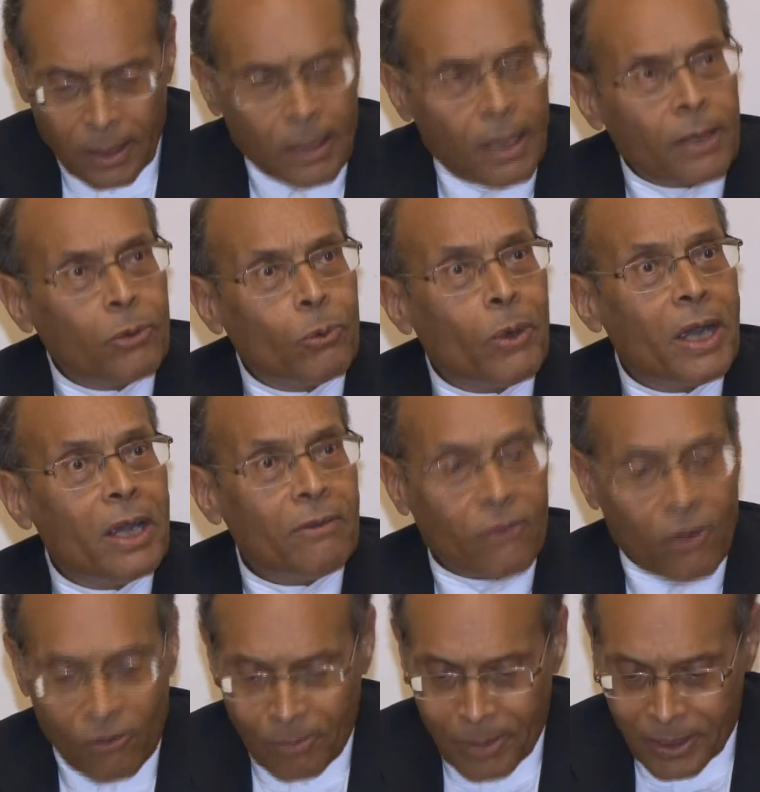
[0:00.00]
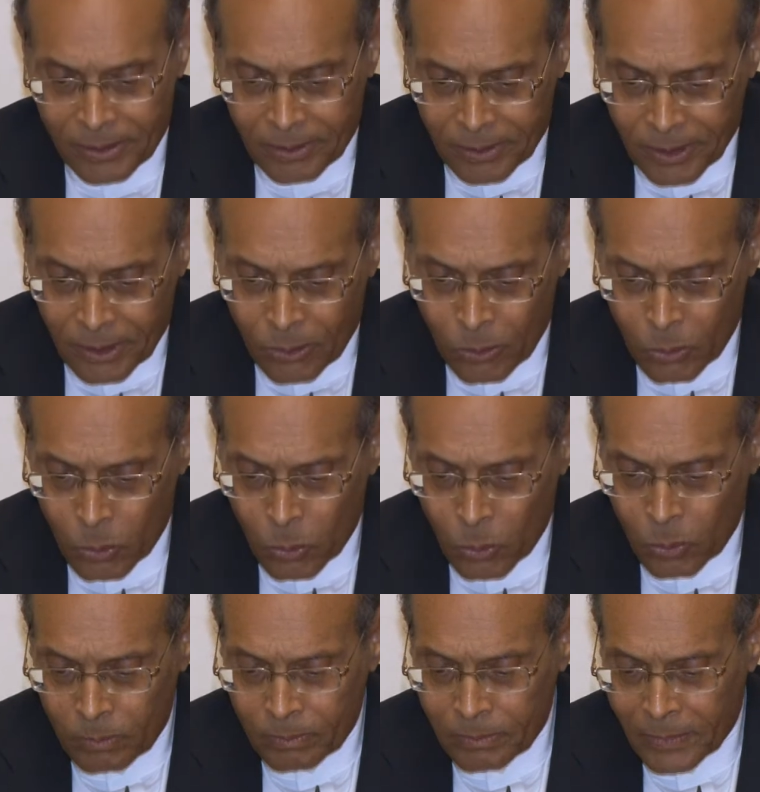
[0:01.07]
And the wave of military coup
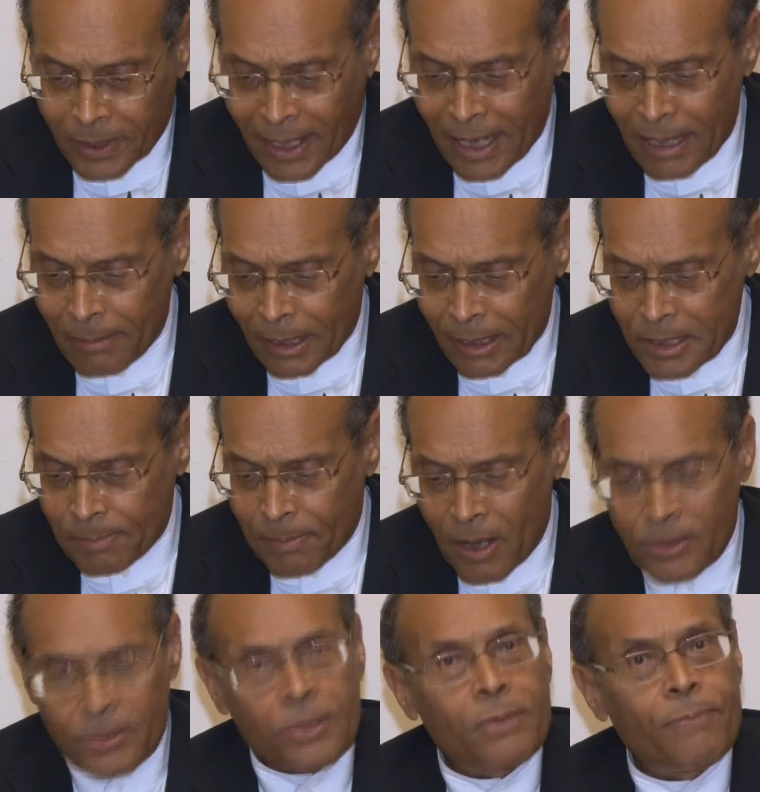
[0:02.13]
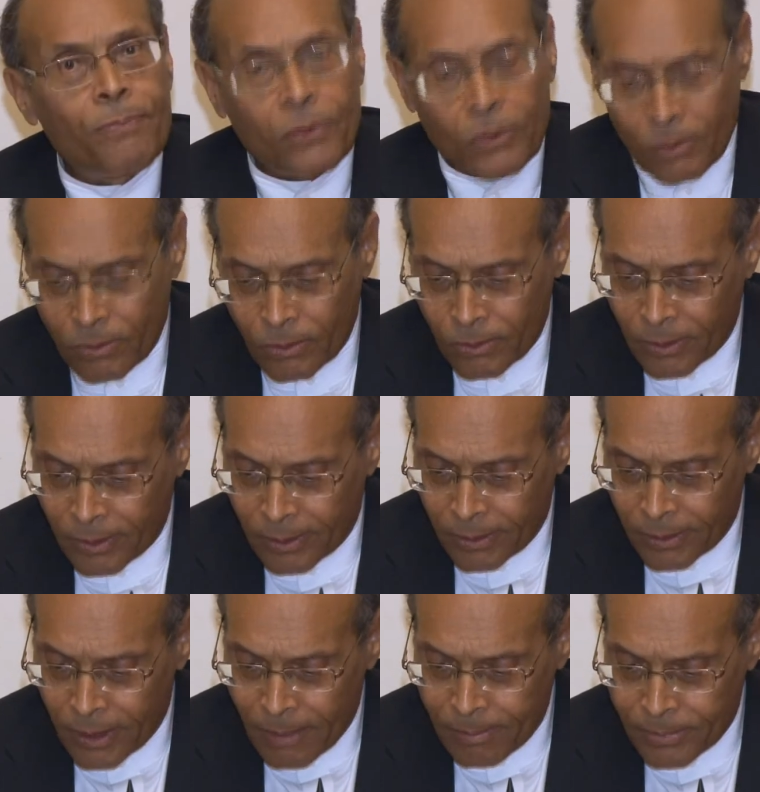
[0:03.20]
came in response to the
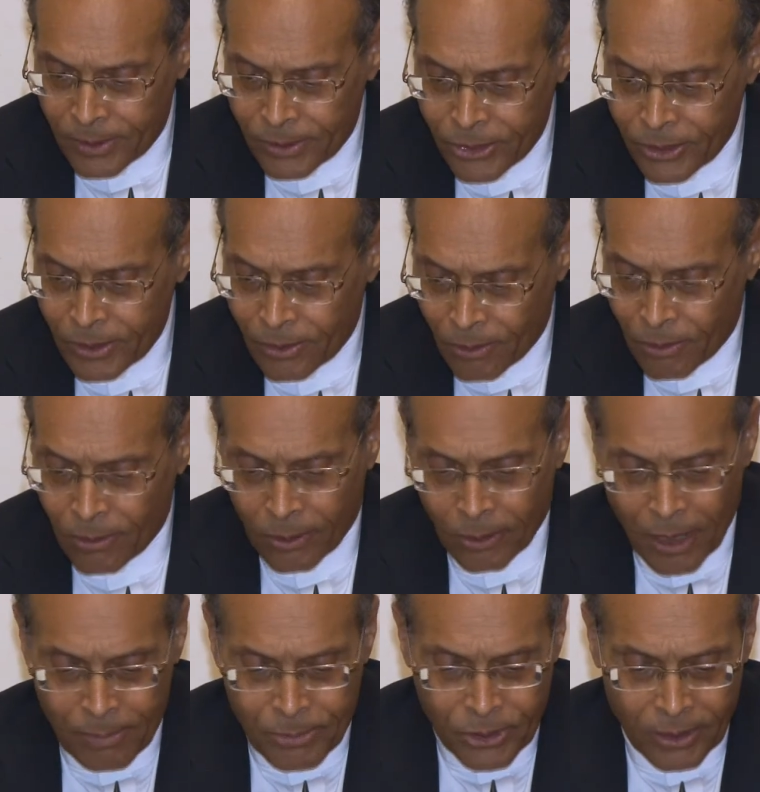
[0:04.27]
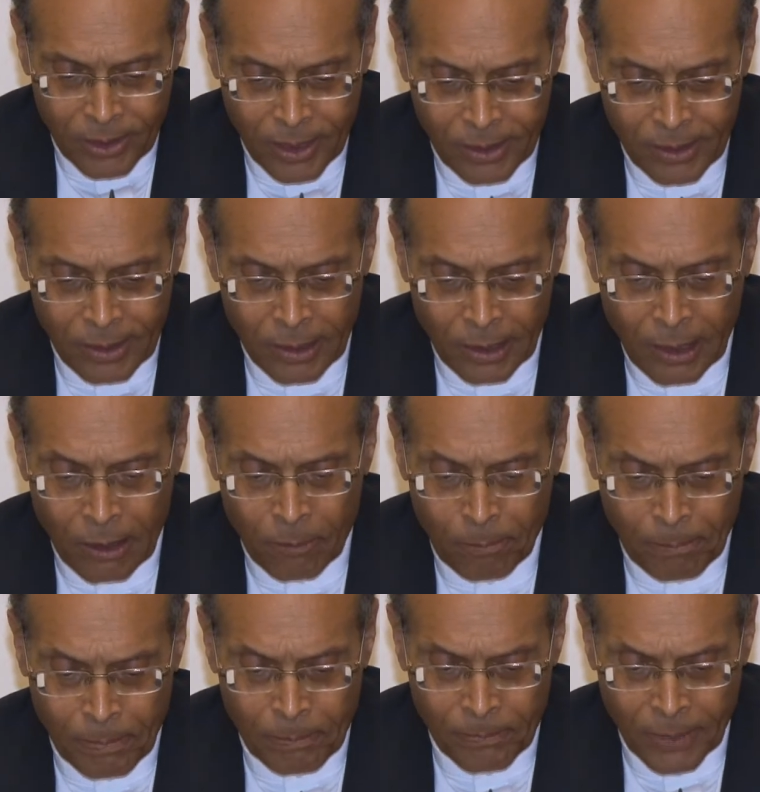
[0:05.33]
corruption and
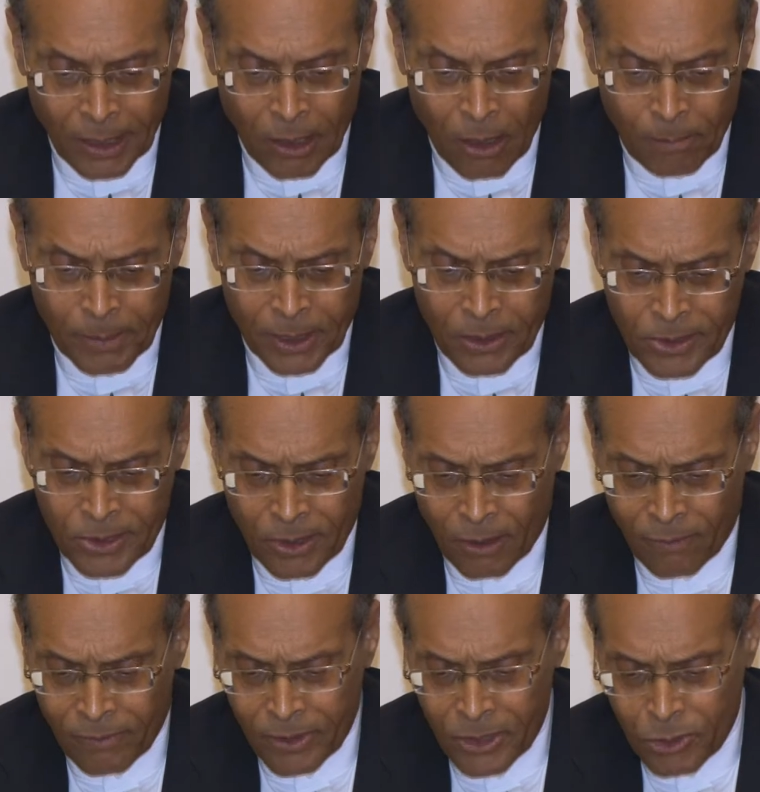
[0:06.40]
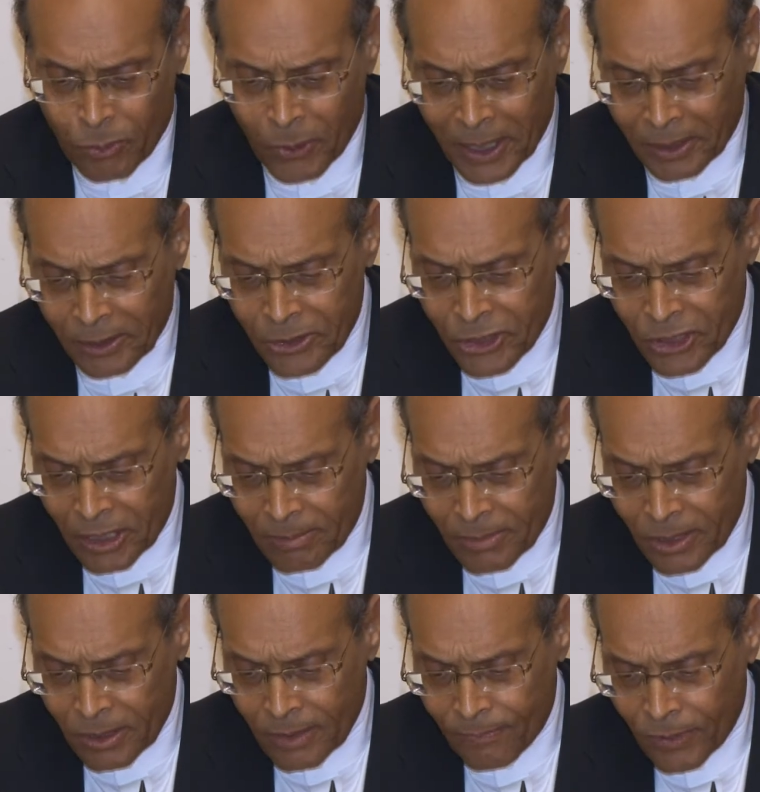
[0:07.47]
incompetence of these weak
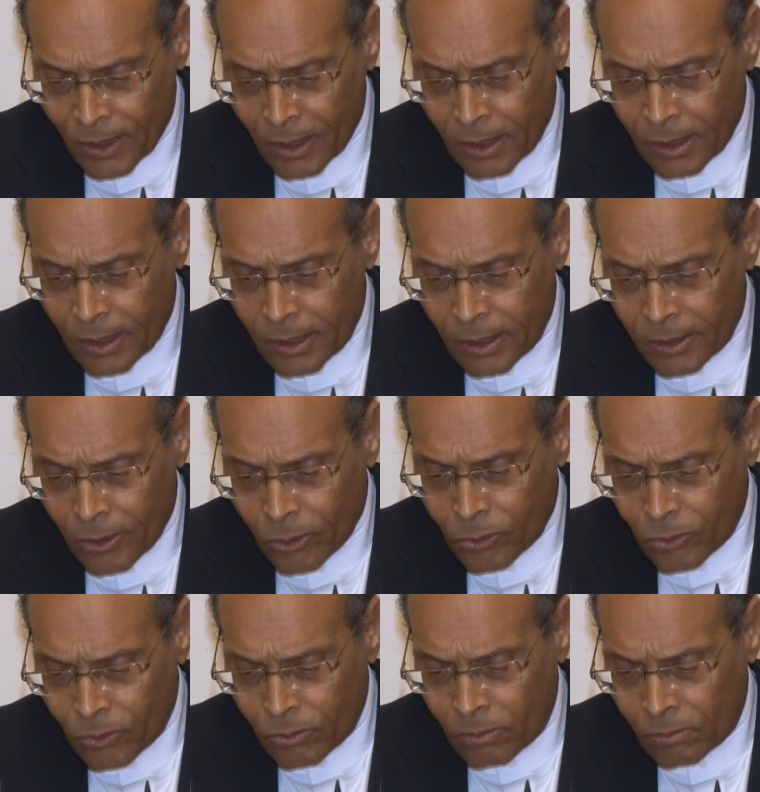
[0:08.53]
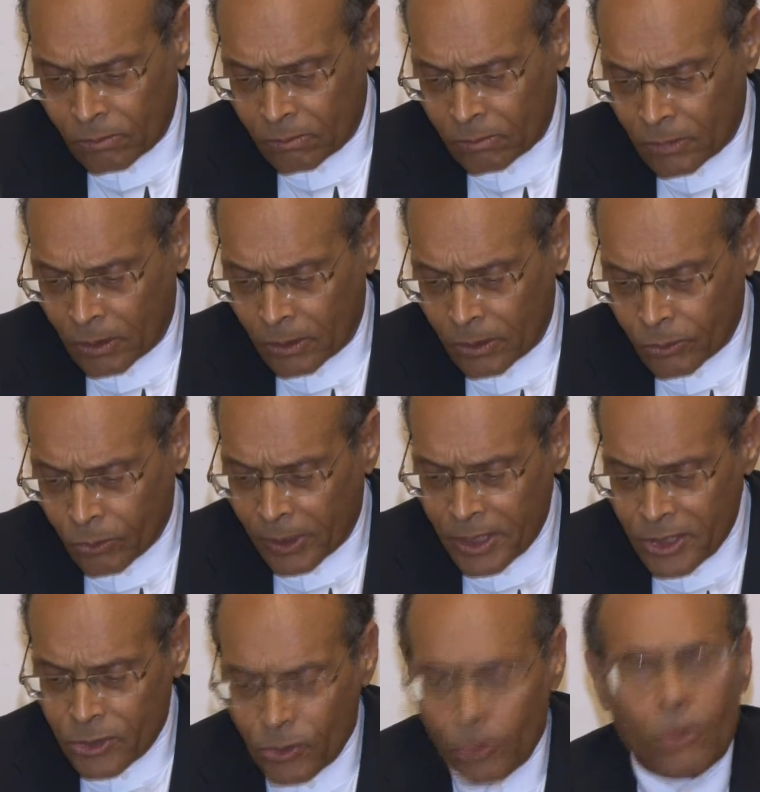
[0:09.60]
regimes, not to any
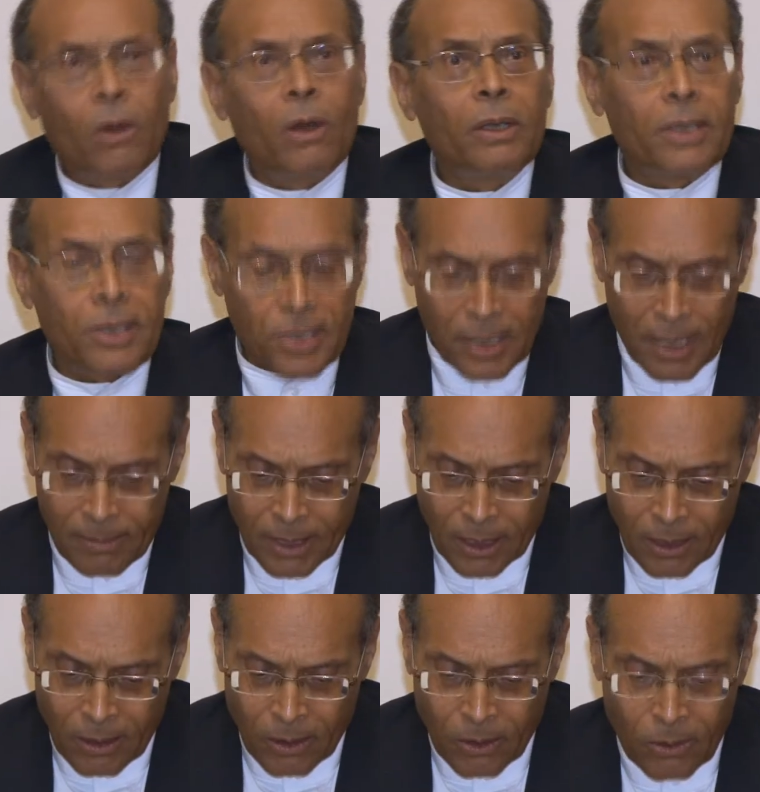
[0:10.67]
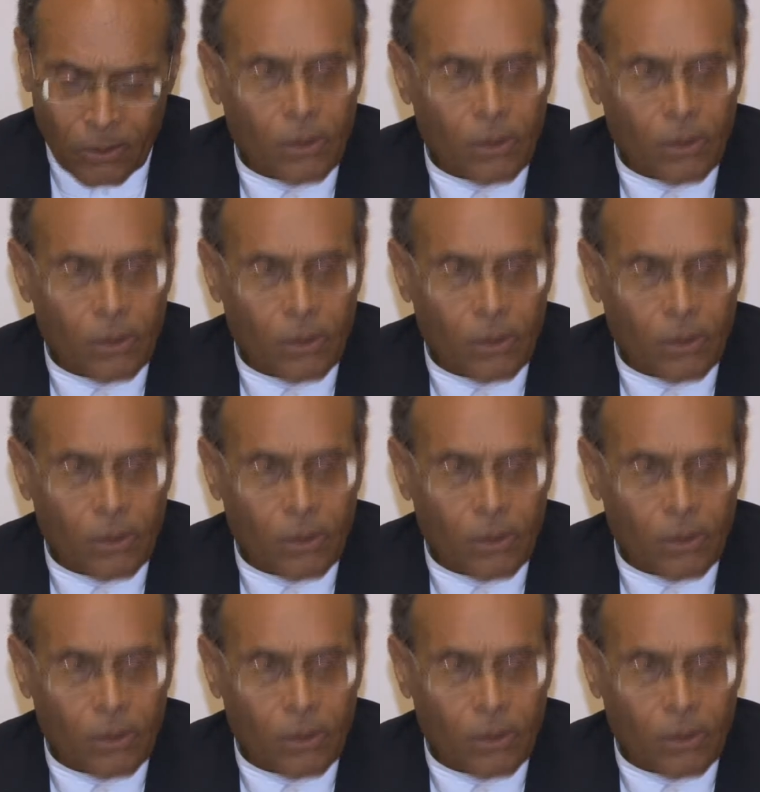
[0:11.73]
so-called Islamic or